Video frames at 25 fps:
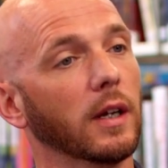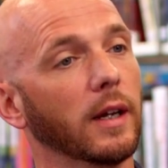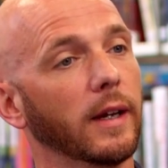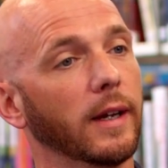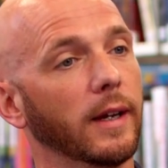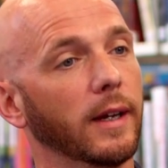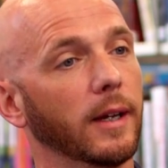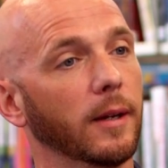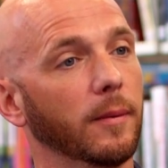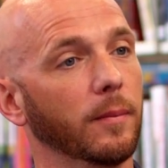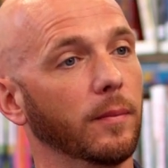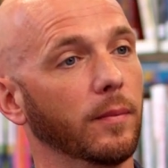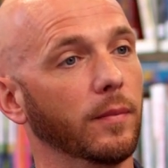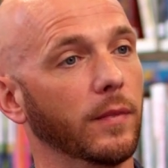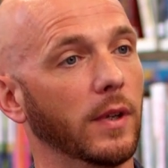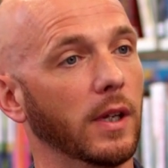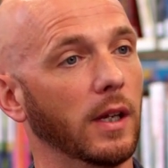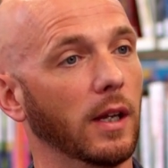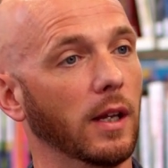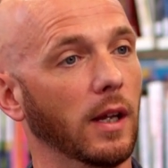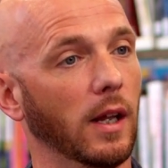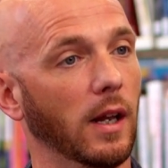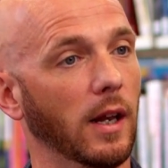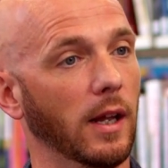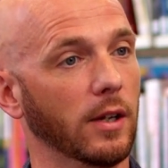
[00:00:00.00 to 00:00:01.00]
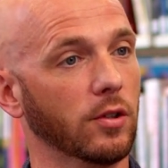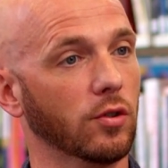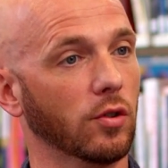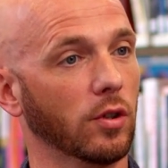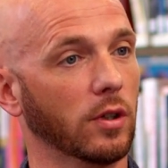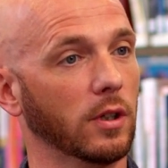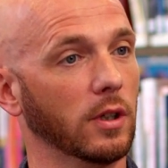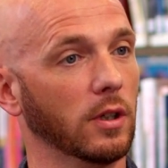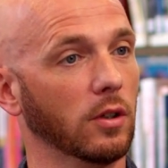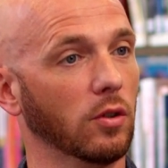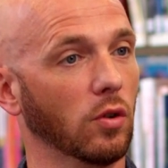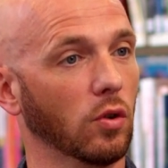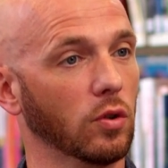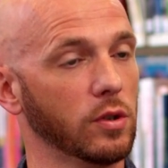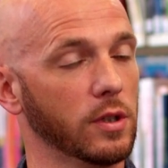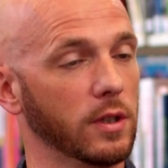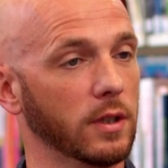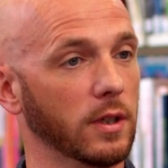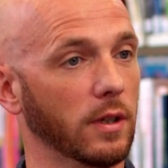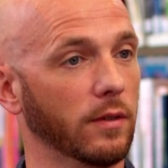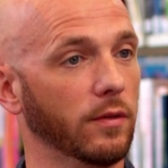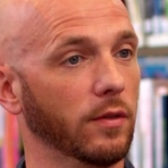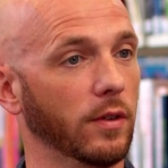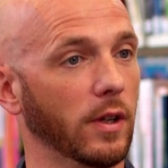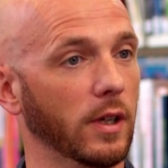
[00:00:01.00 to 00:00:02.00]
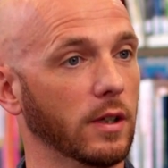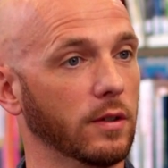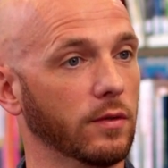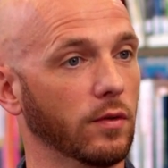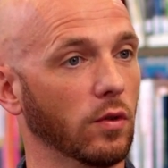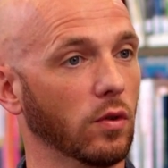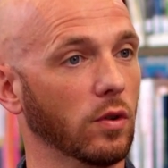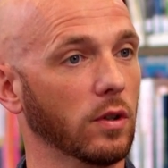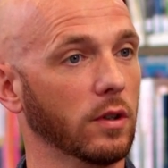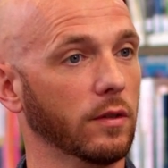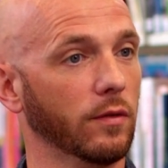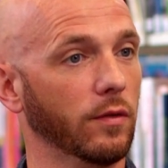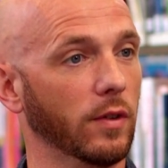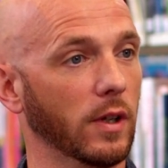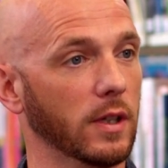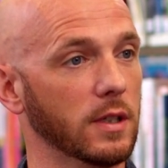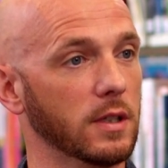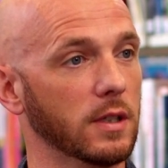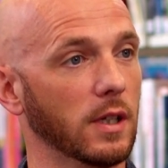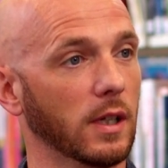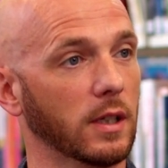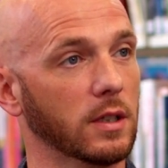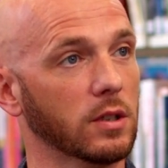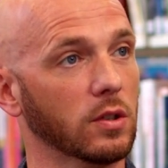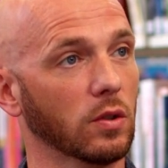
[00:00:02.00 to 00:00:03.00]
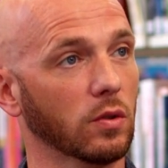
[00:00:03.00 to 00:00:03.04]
the electrical courses at phase 4 and phase 6.